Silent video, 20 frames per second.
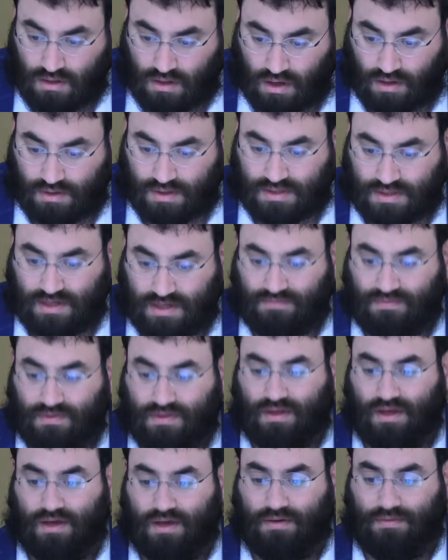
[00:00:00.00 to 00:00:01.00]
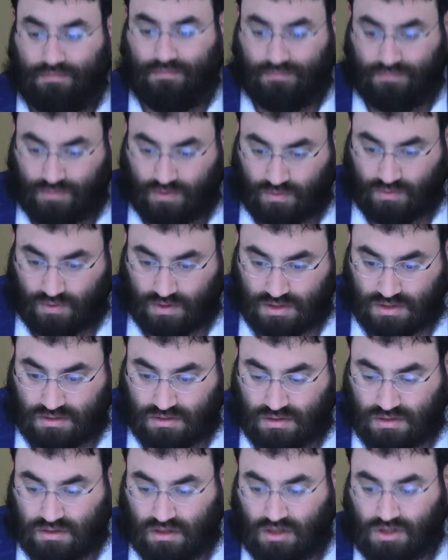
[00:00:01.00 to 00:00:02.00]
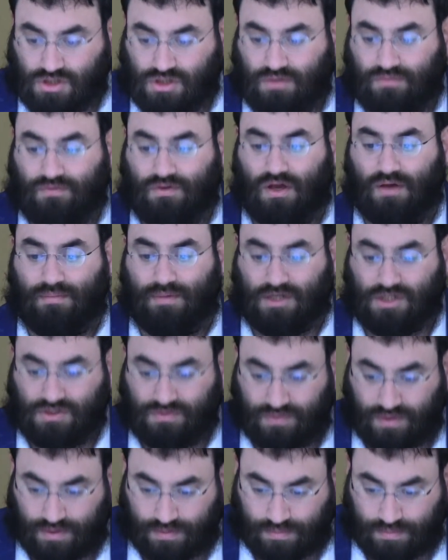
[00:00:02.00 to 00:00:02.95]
on the 7th day. What's this lashon of Yom Hashvi?